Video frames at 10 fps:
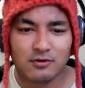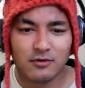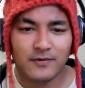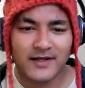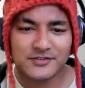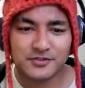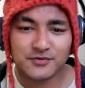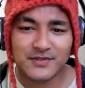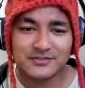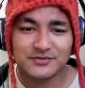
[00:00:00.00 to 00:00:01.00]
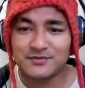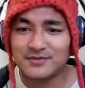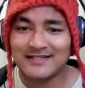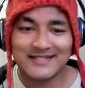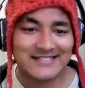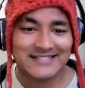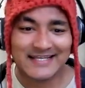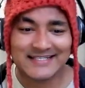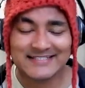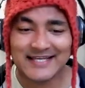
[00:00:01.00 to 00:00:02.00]
All right. Let's
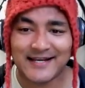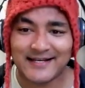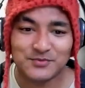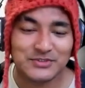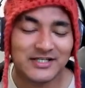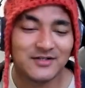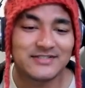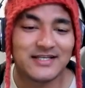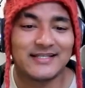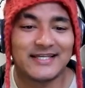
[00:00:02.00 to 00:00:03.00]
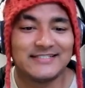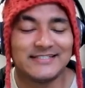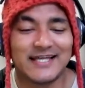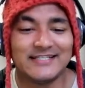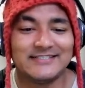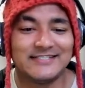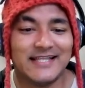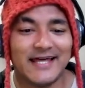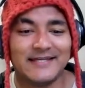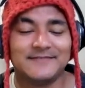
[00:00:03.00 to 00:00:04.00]
get started without getting any
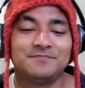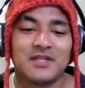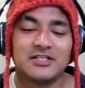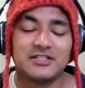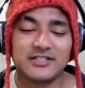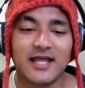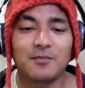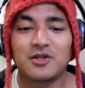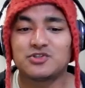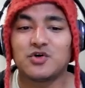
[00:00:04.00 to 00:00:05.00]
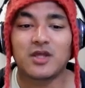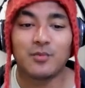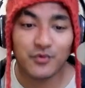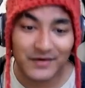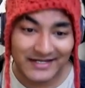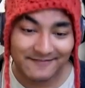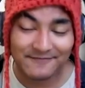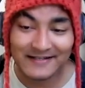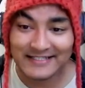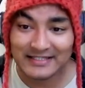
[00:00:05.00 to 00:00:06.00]
delay. So today I'm going to talk about reading
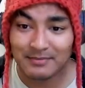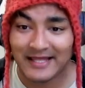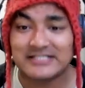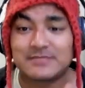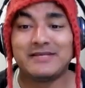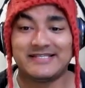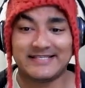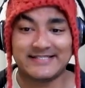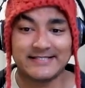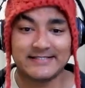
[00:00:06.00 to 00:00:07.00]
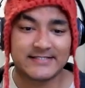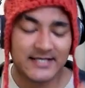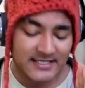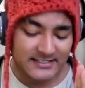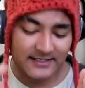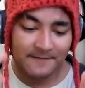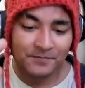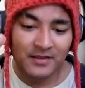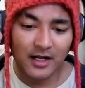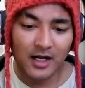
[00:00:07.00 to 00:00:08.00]
fill in the blanks basic skills. See,
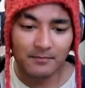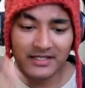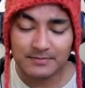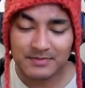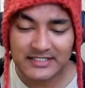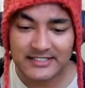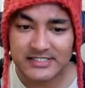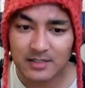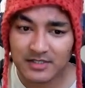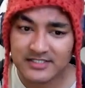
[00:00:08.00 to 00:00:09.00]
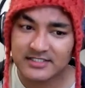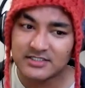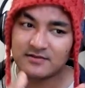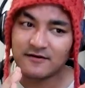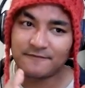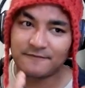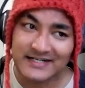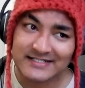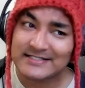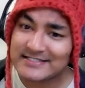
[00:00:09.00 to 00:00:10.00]
in PT examination,
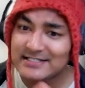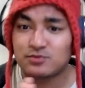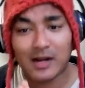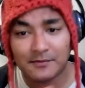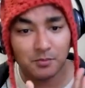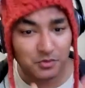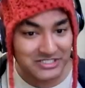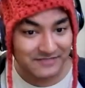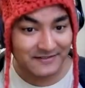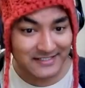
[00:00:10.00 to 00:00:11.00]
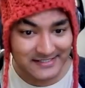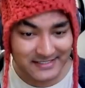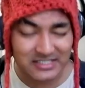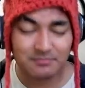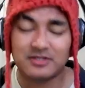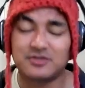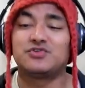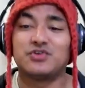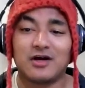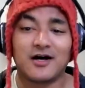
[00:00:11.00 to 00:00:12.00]
reading section is one of the most difficult section
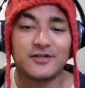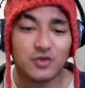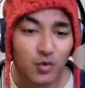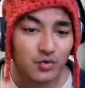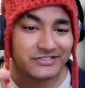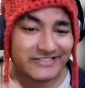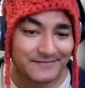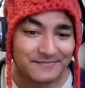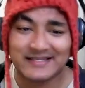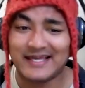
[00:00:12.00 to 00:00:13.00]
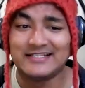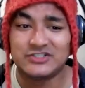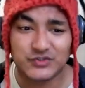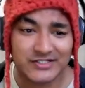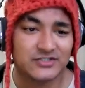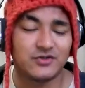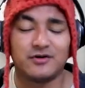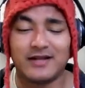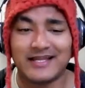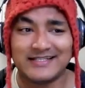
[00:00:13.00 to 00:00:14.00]
because there are no tips and tricks
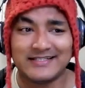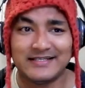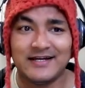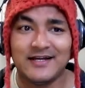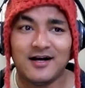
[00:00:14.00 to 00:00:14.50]
or any